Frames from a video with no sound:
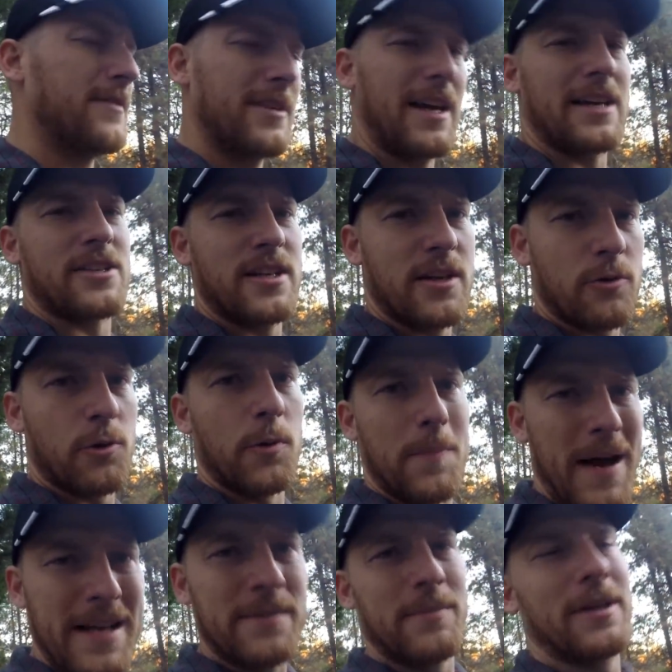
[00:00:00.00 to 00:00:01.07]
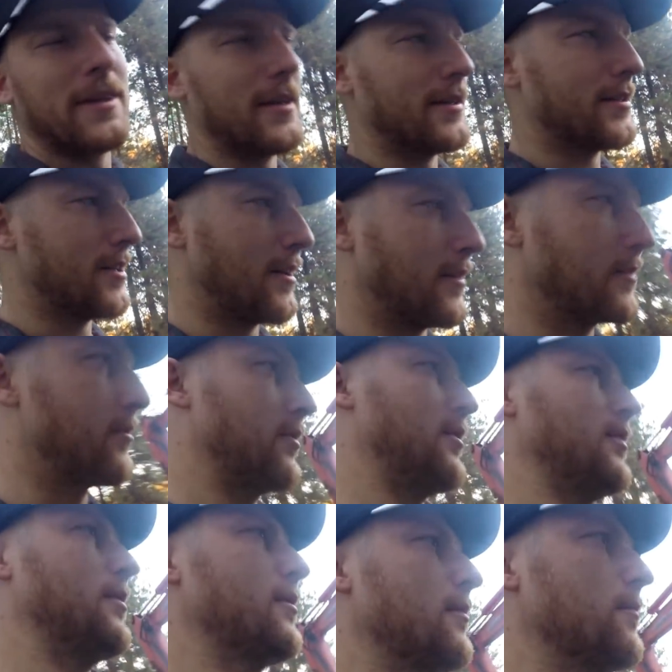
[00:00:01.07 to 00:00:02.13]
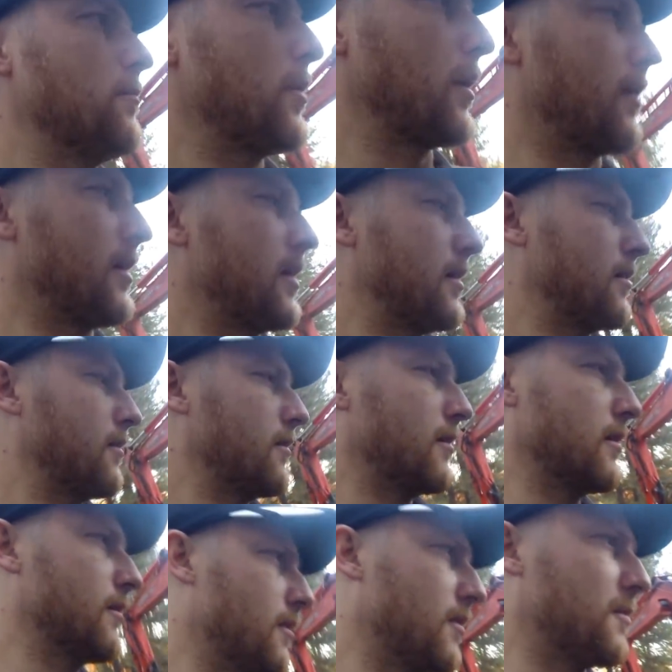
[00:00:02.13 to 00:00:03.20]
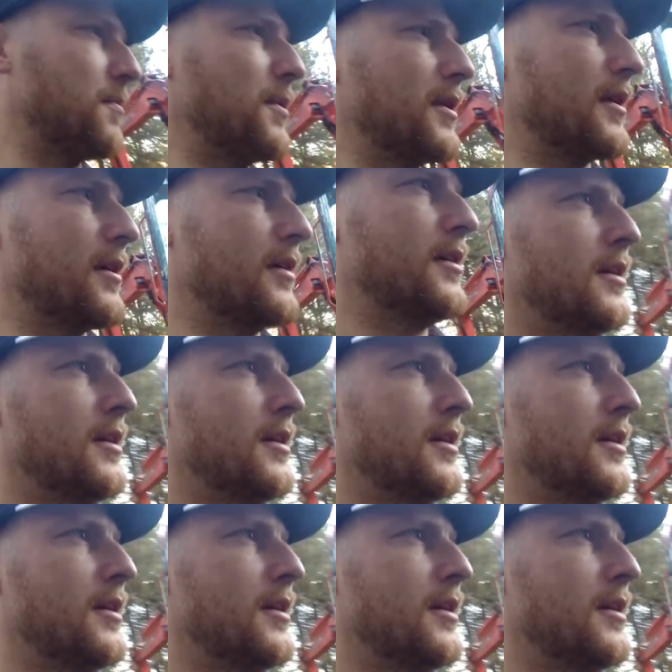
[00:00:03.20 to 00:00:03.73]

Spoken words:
you guys need to remind me of these things. Put a link, or put a